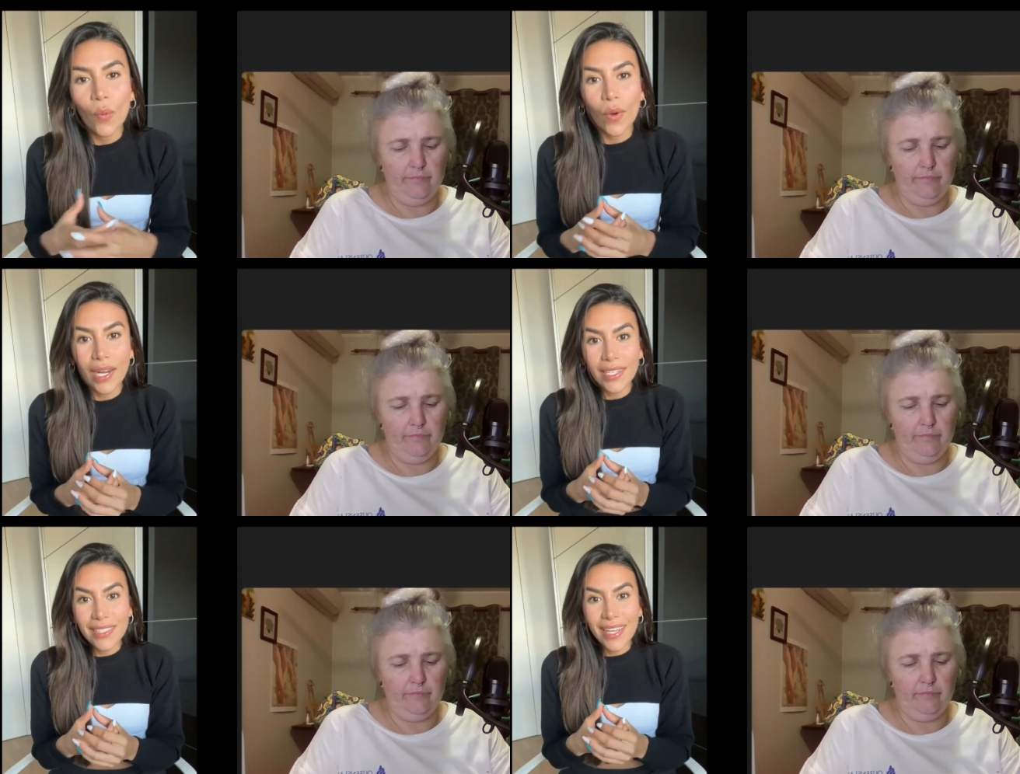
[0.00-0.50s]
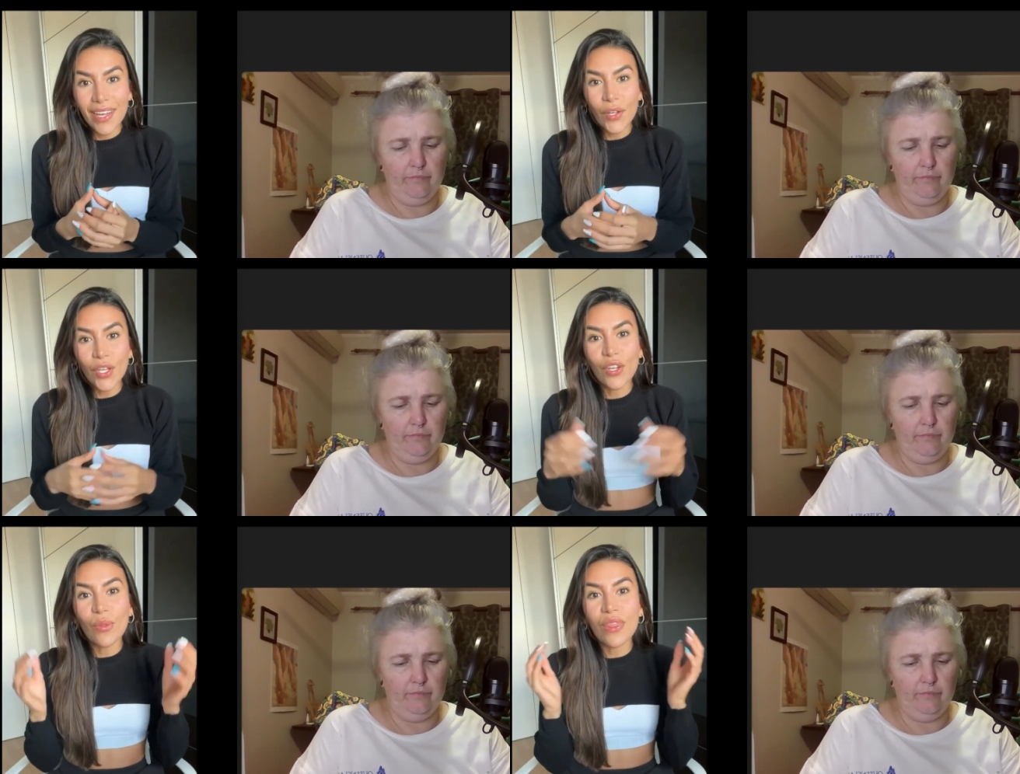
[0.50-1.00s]
Speaker 1: When I
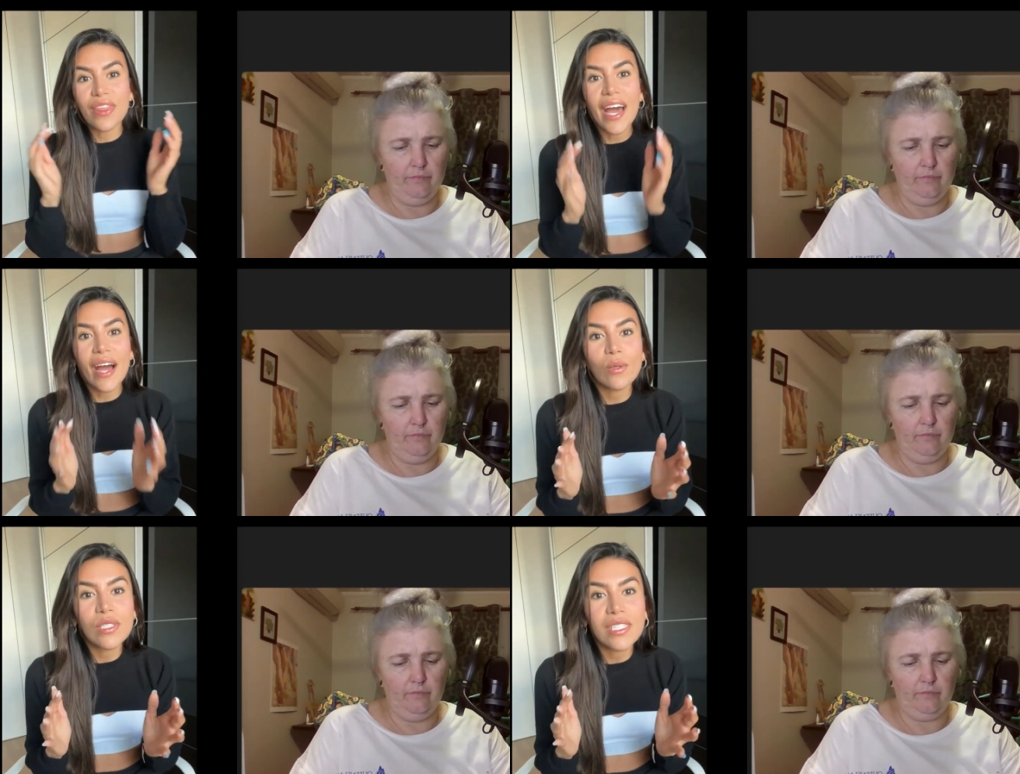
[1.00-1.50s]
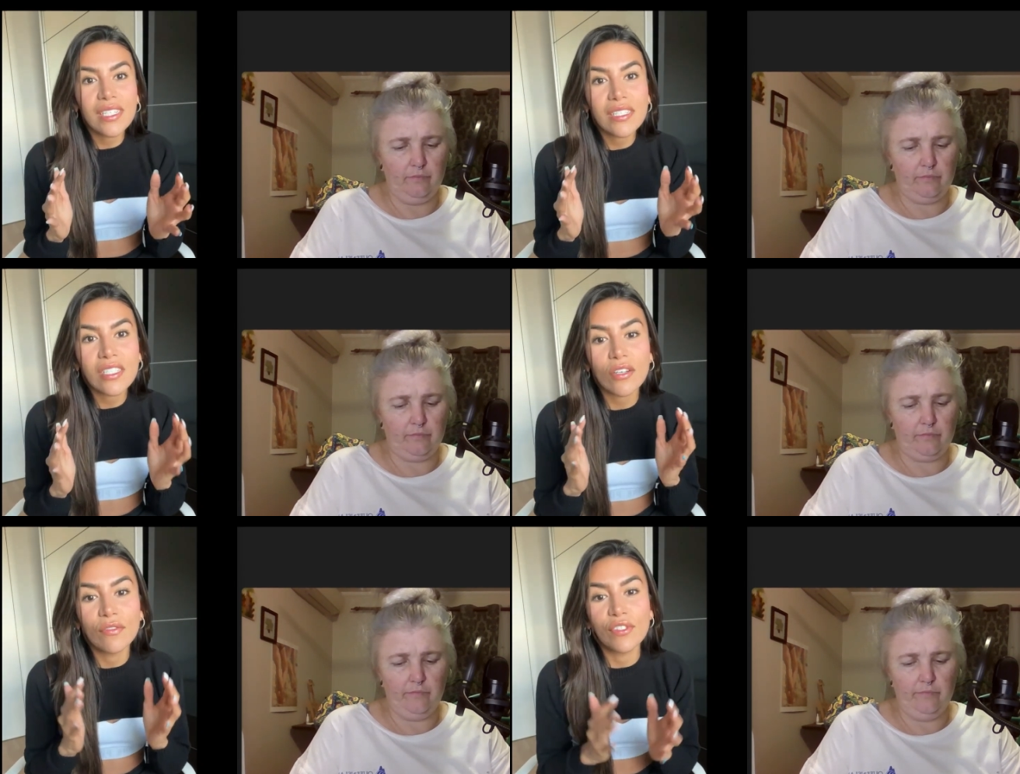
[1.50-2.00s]
tell you
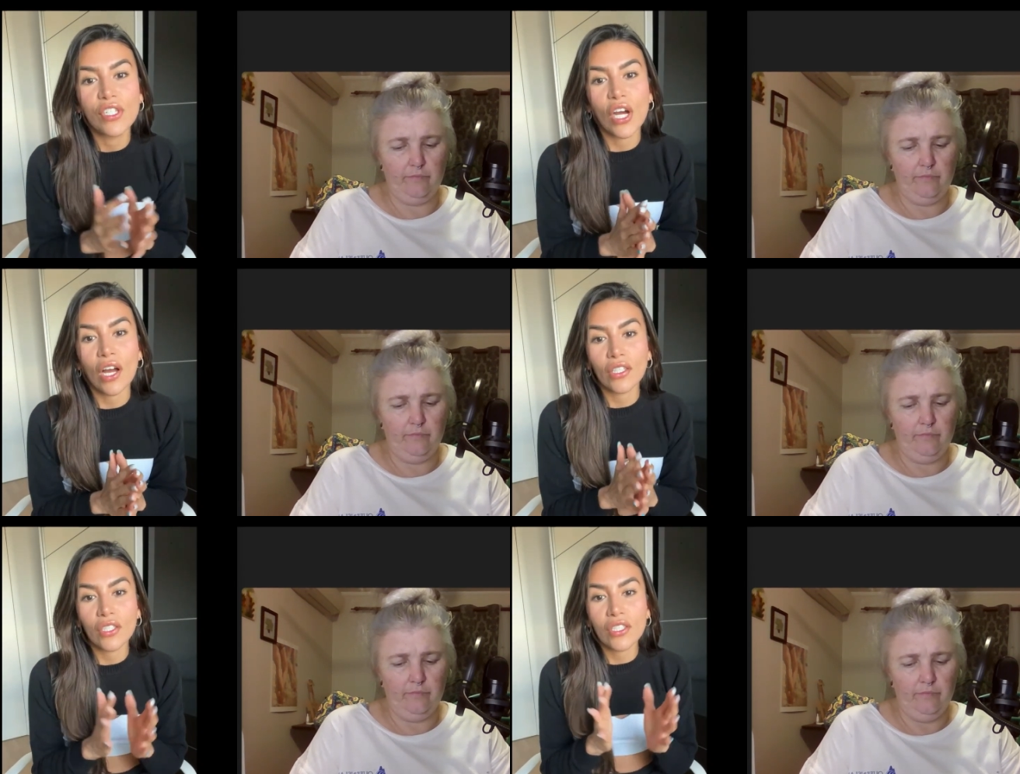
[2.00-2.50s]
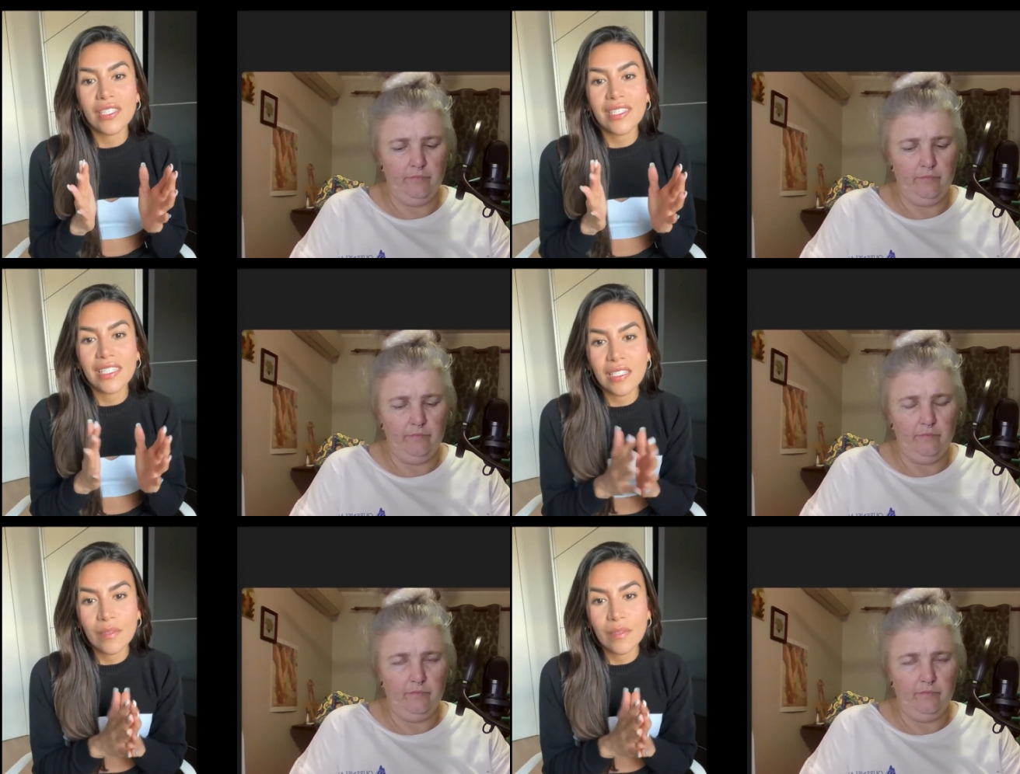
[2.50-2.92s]
thousands of dollars